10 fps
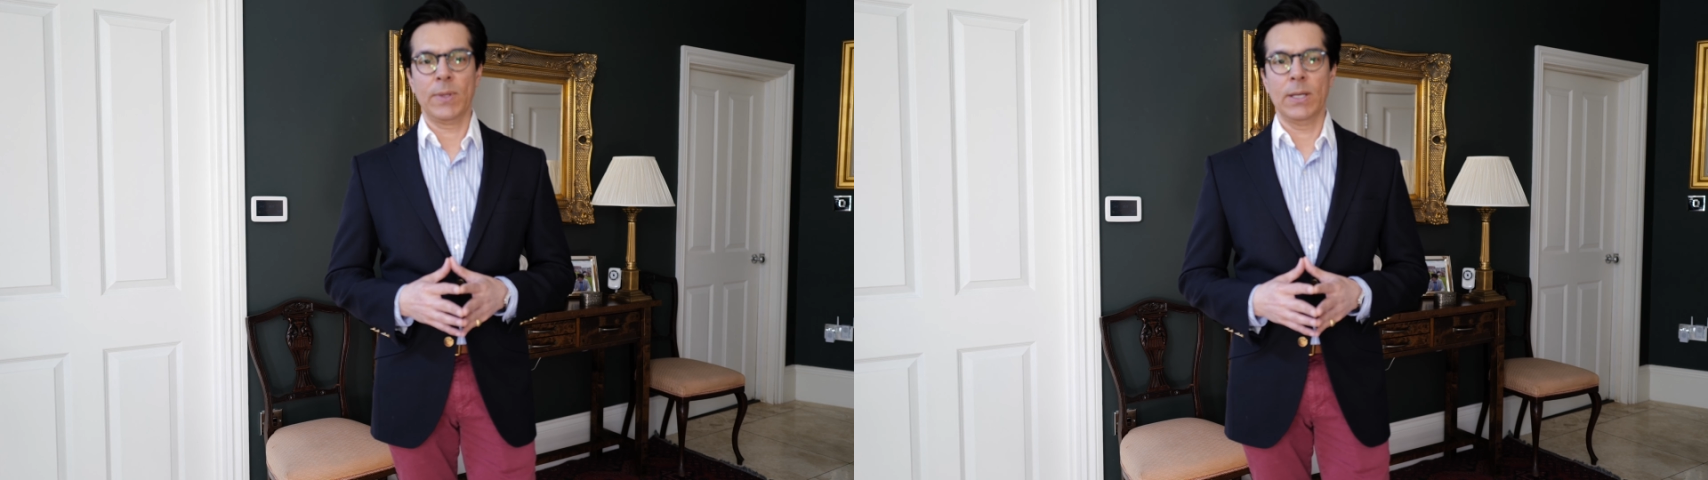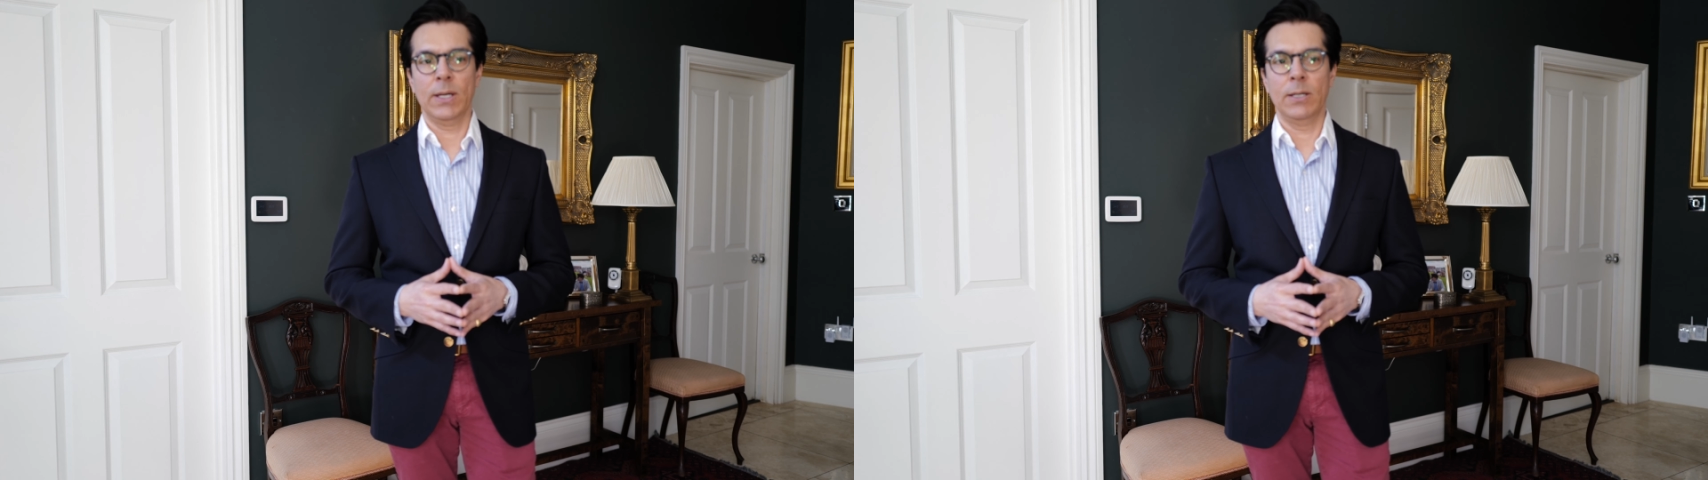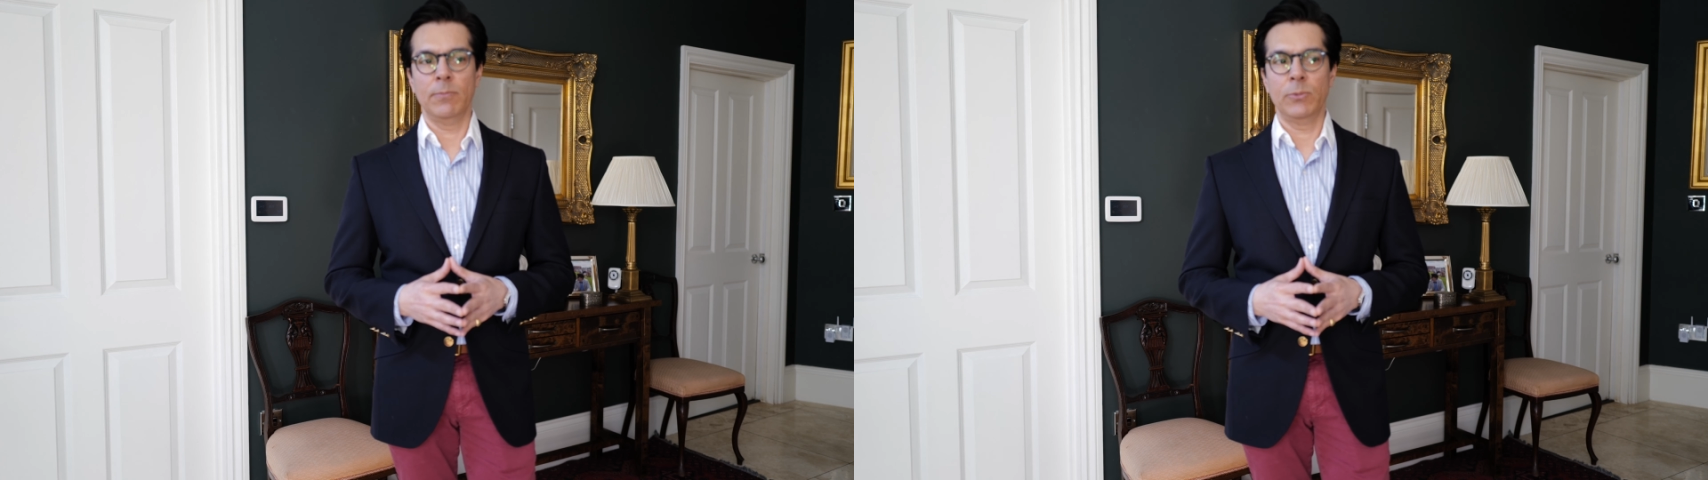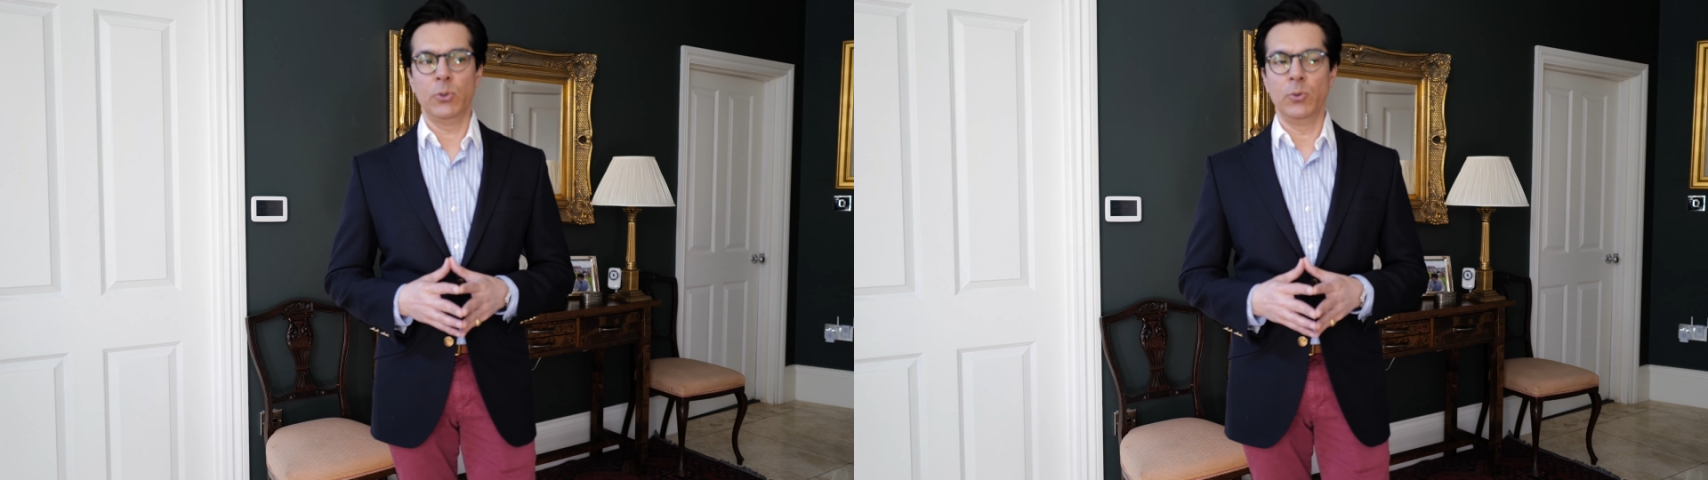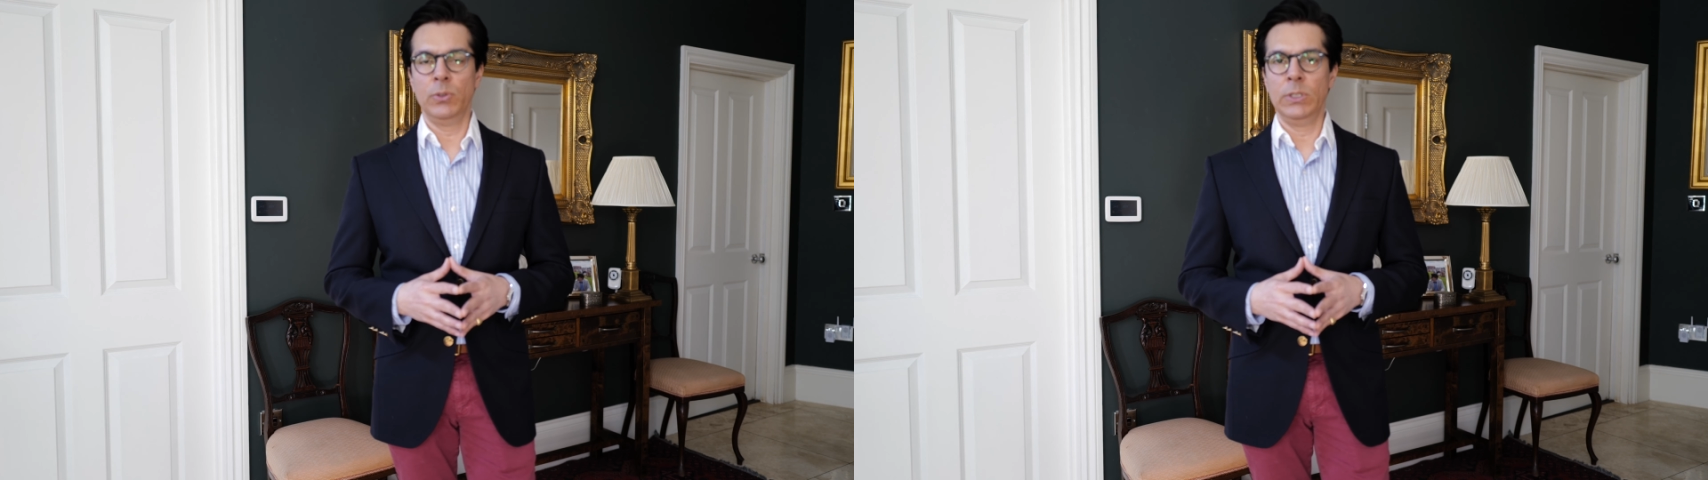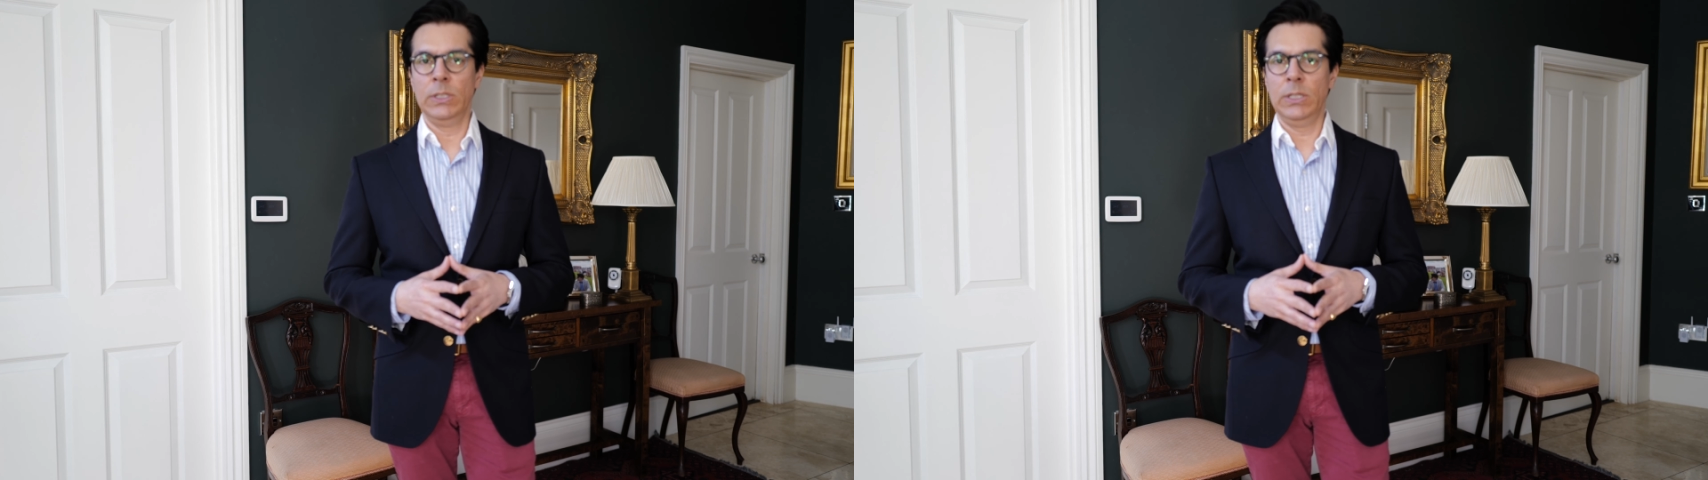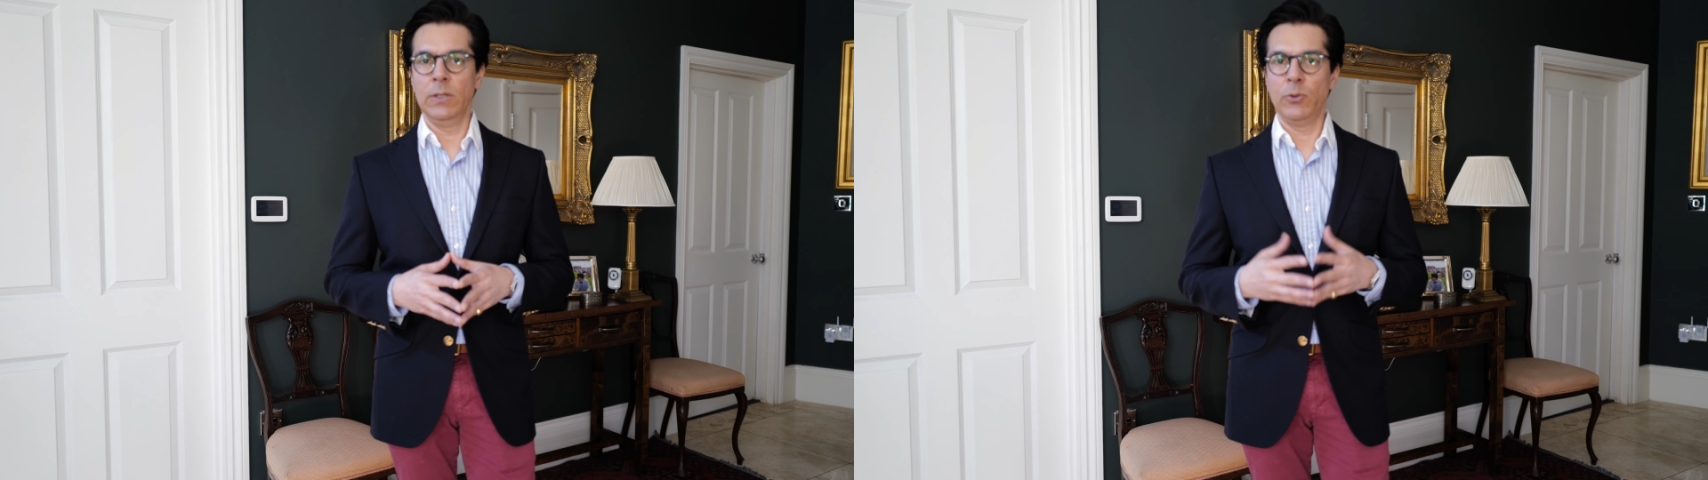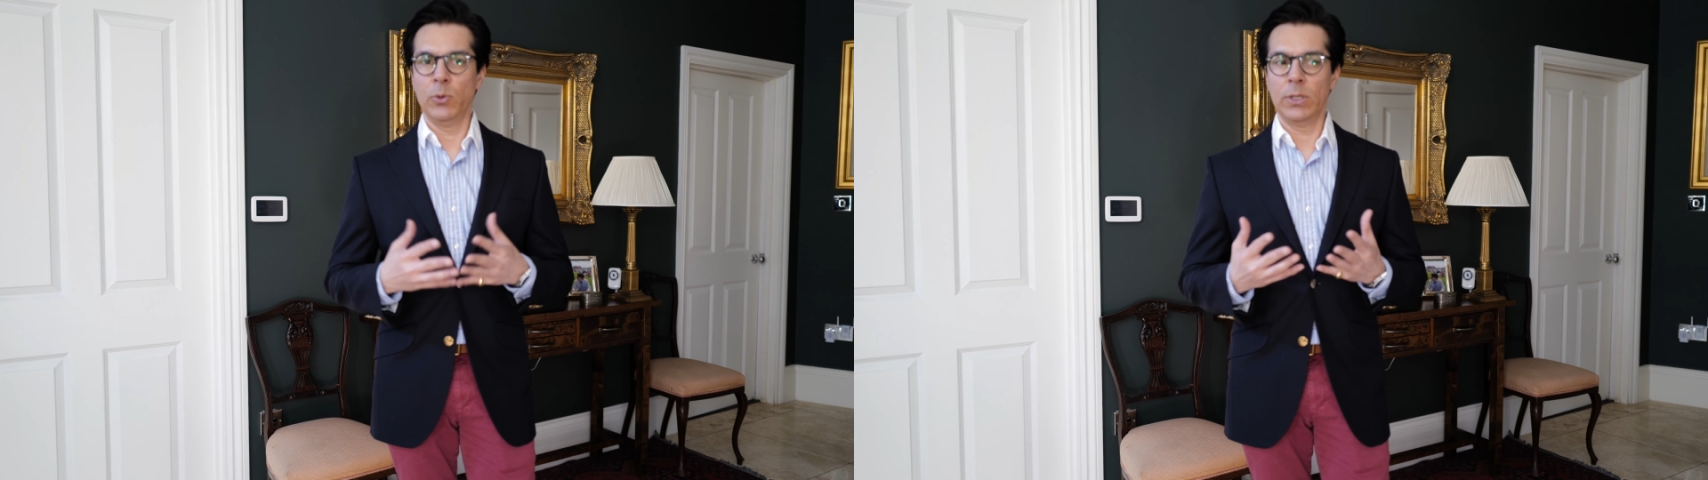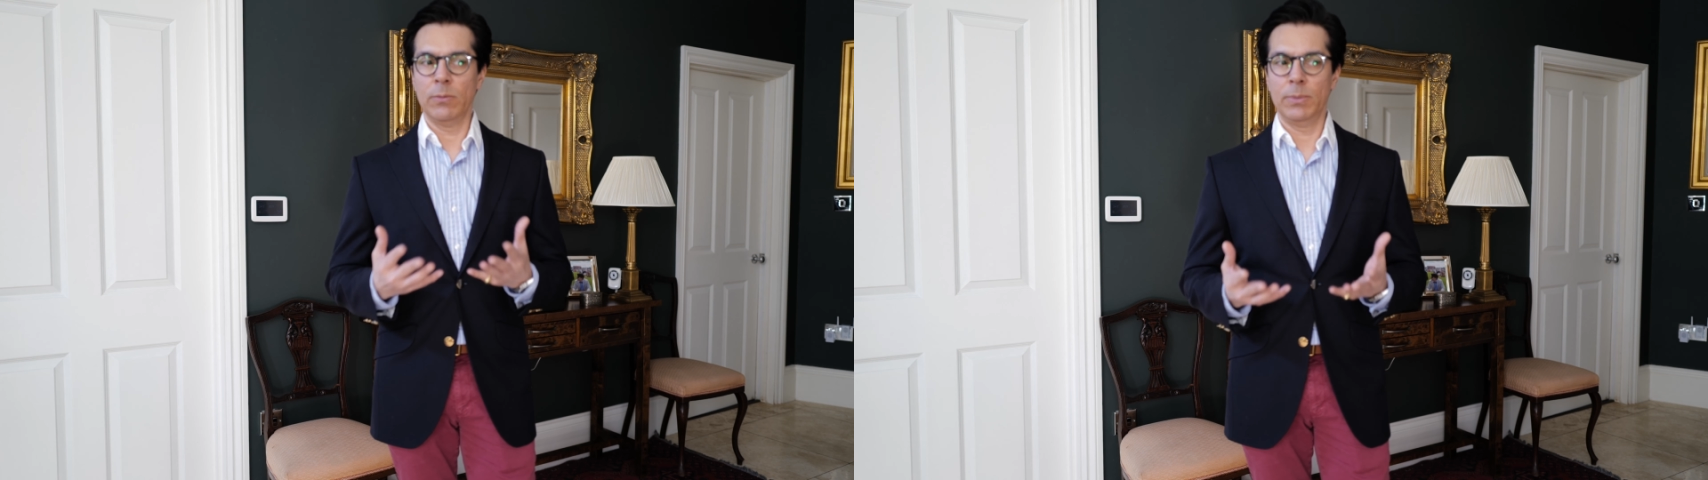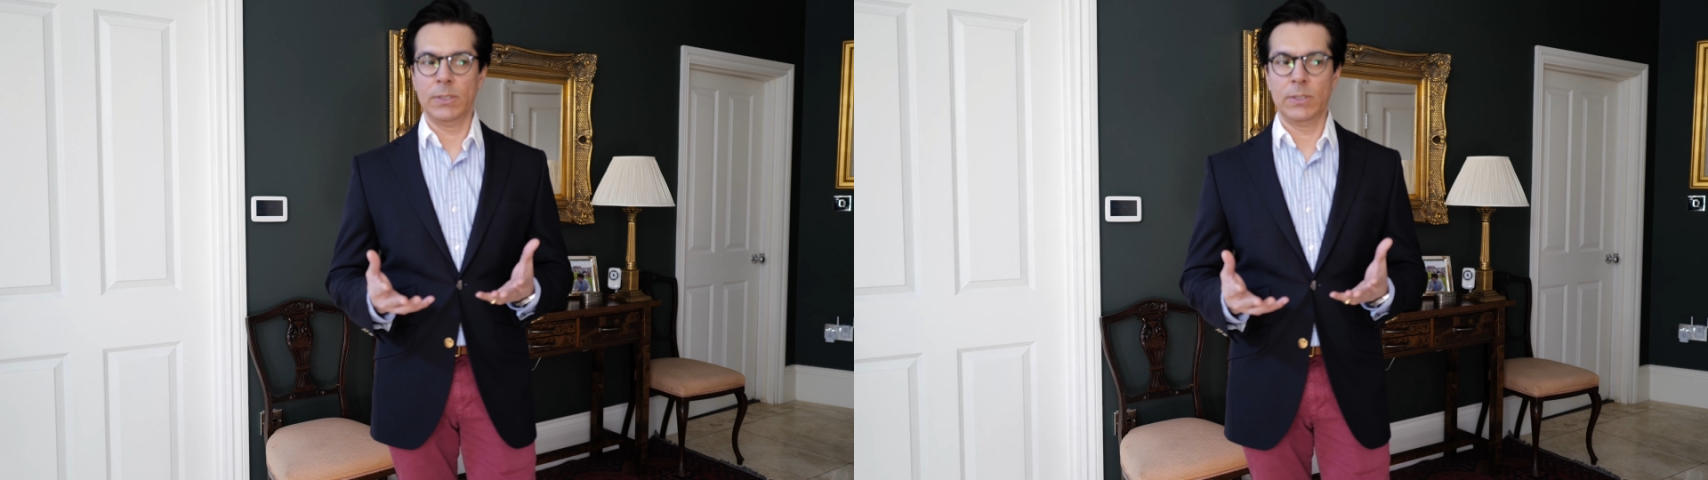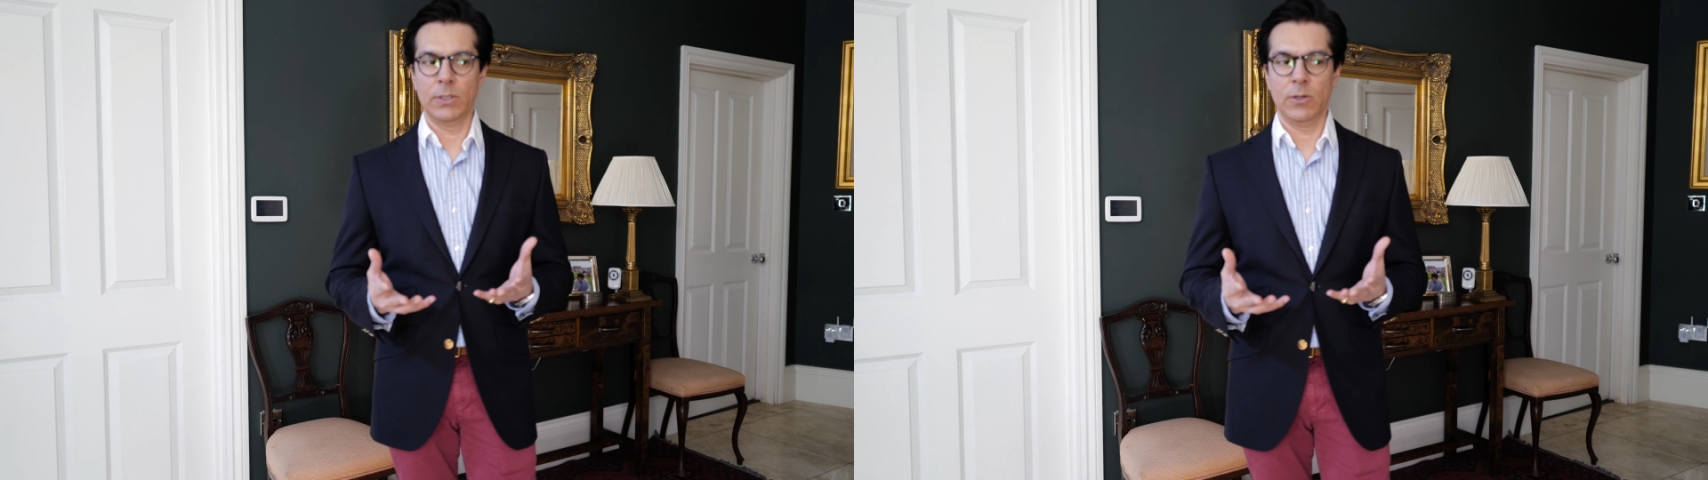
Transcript: to give you a little bit